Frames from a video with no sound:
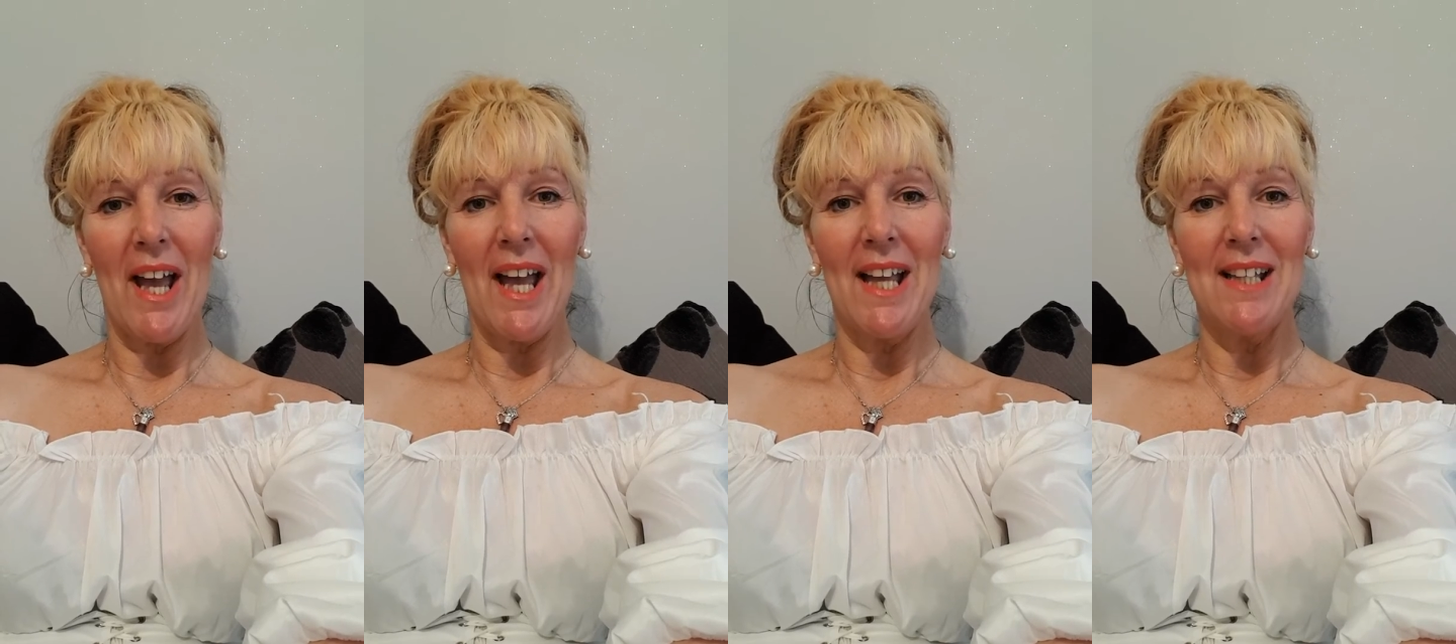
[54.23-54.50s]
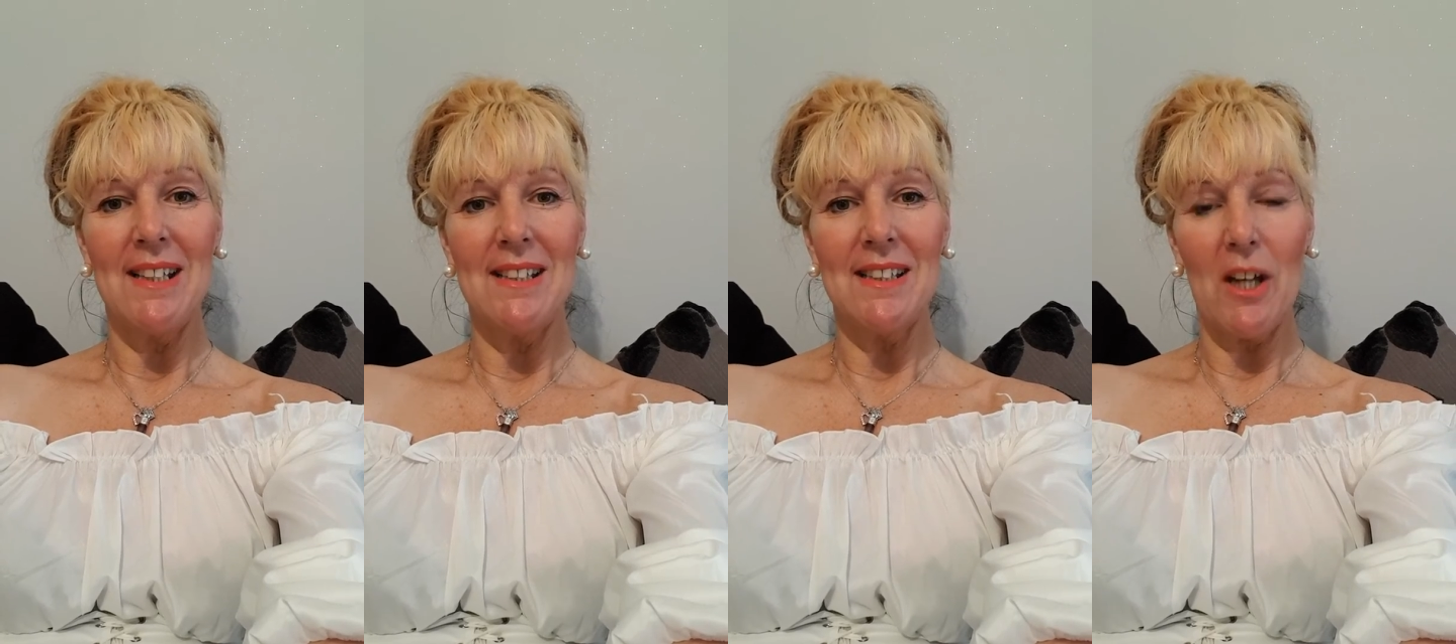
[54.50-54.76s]

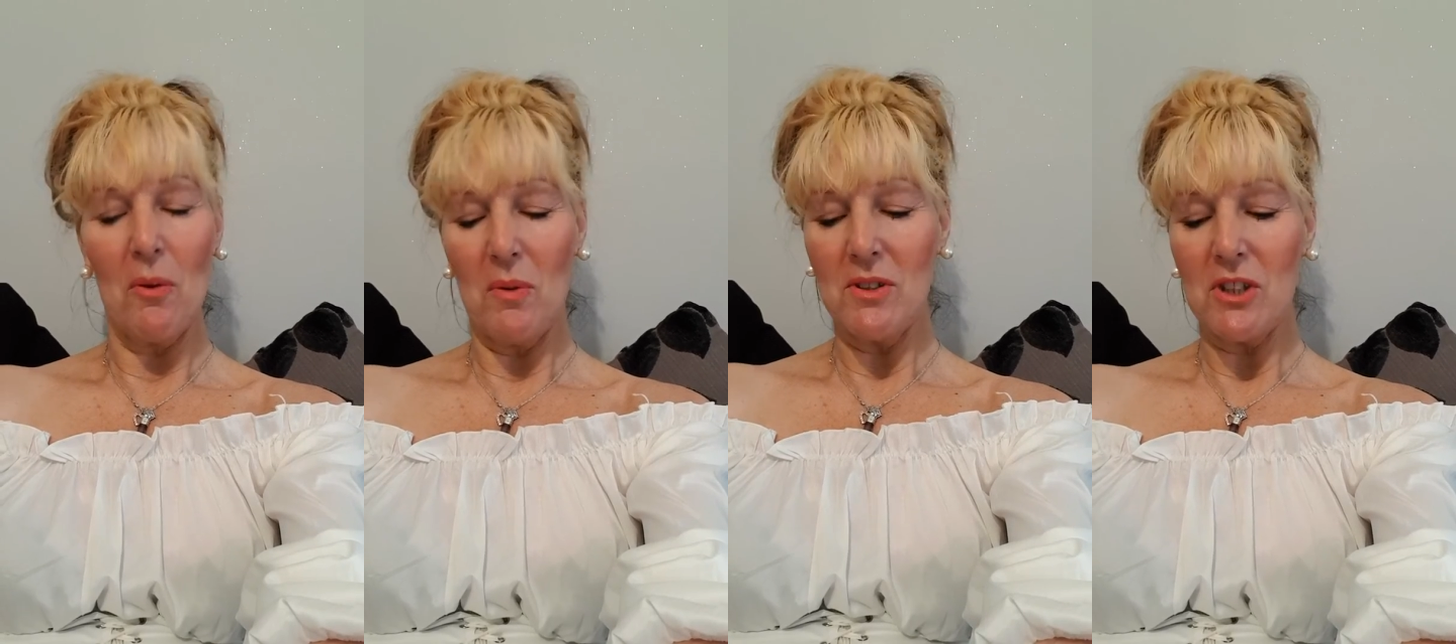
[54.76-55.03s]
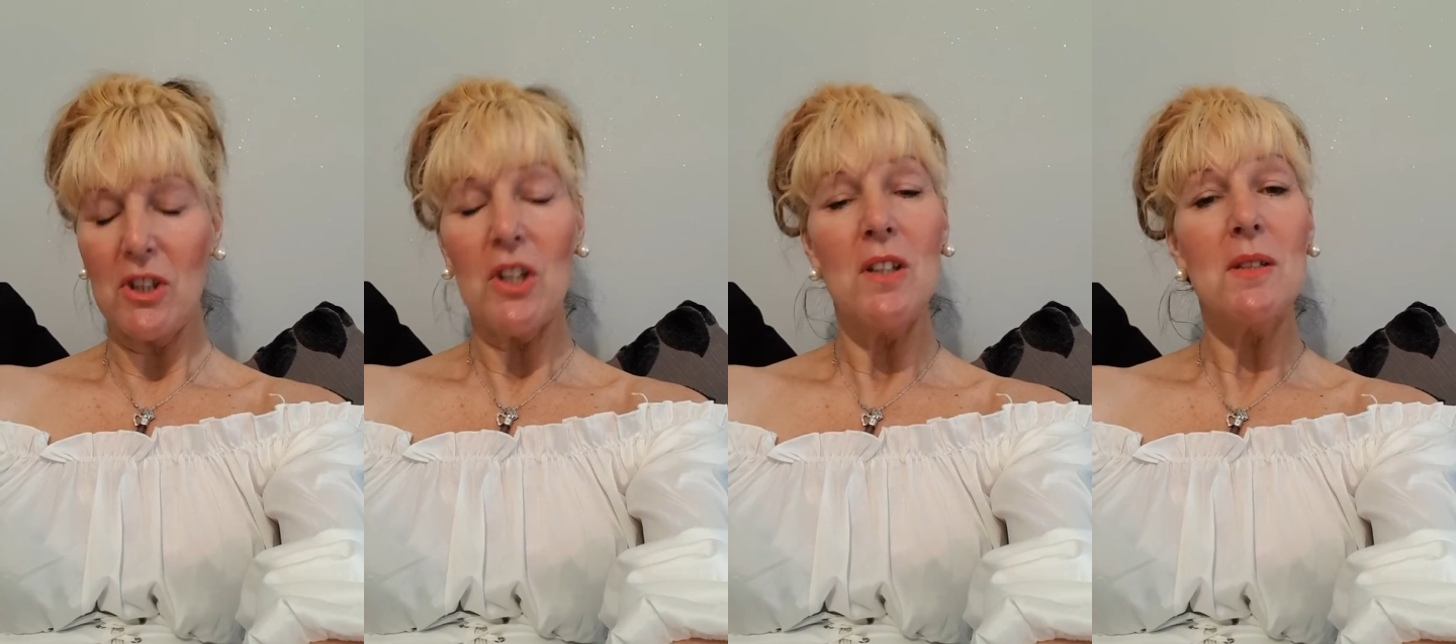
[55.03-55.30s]
and I
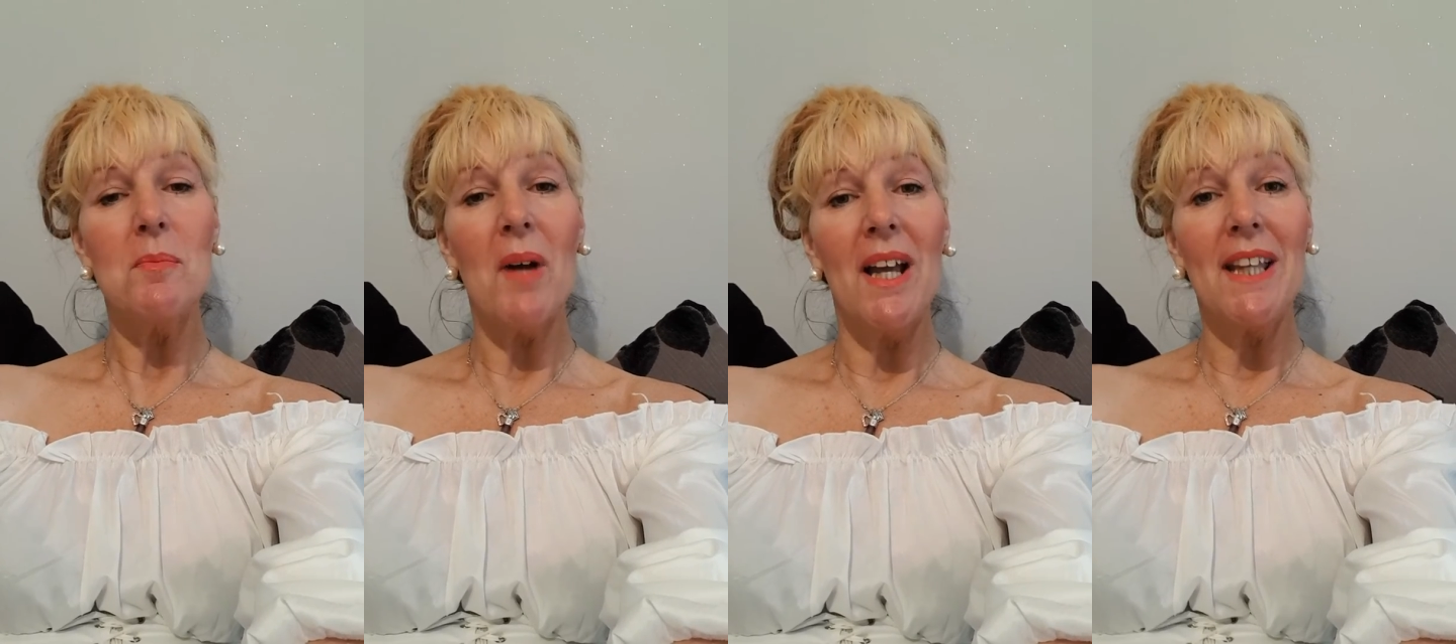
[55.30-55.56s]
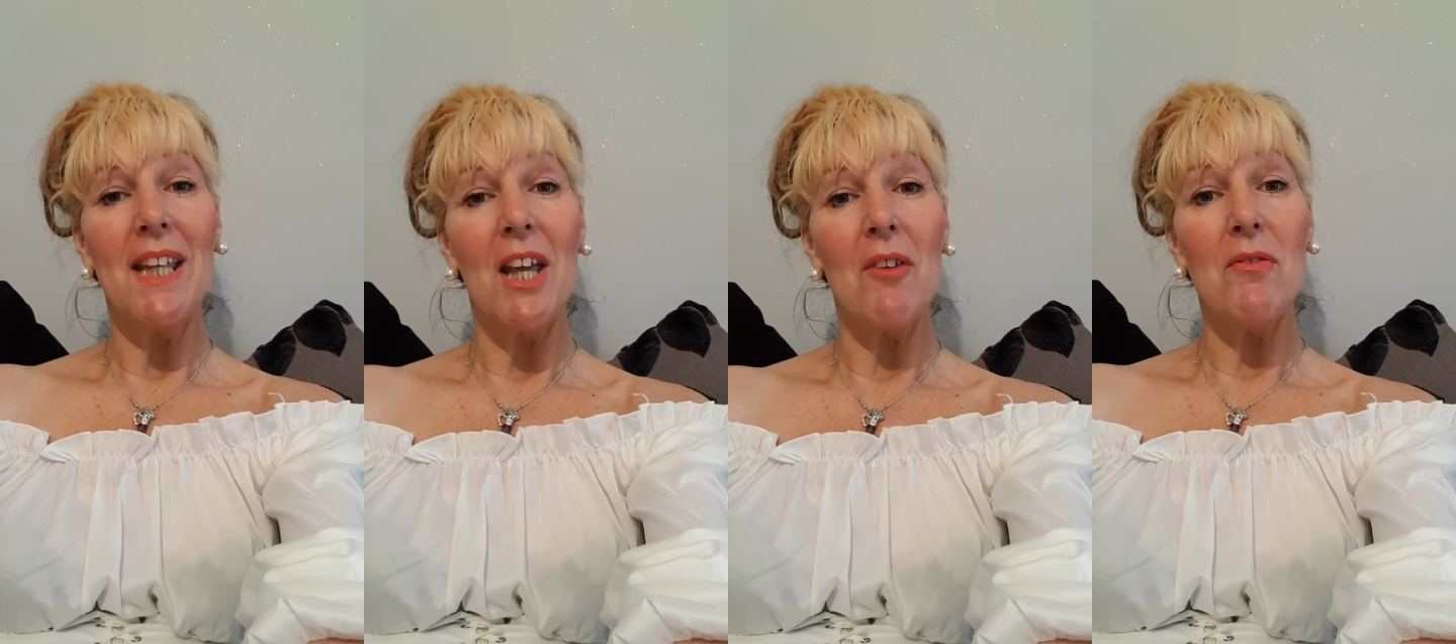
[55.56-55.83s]
want to use
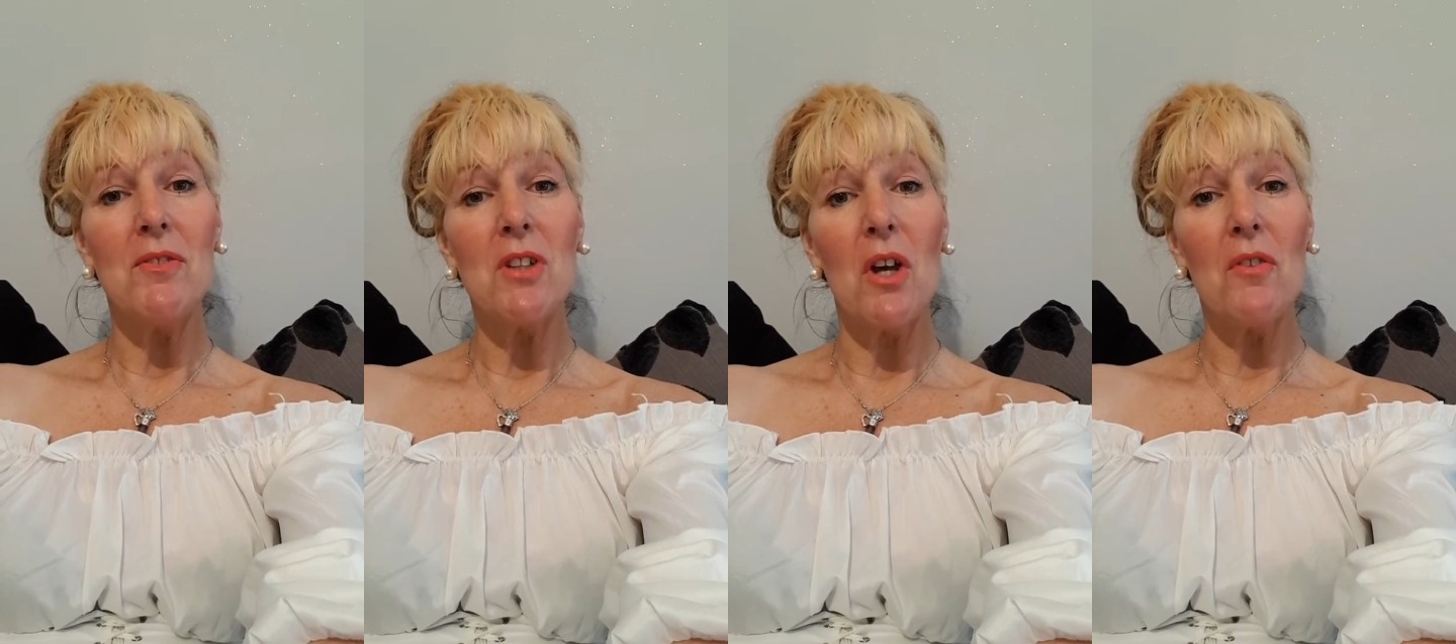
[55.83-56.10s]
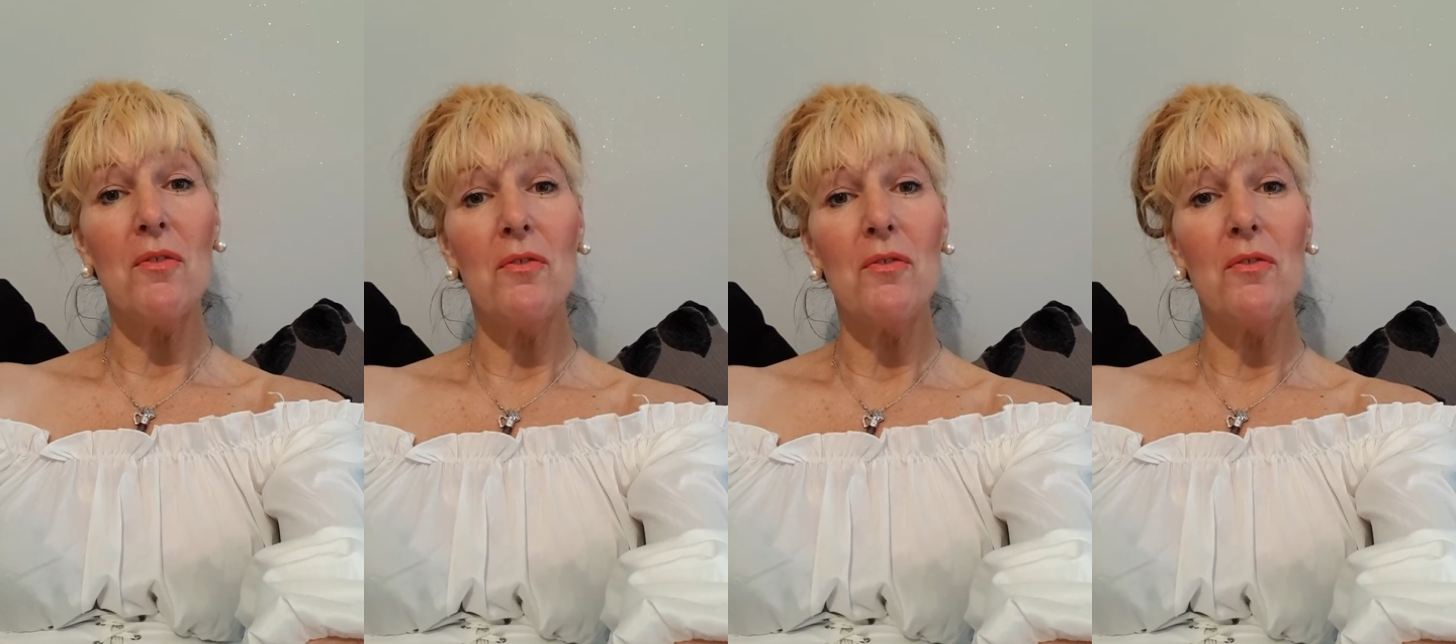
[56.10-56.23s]
my gift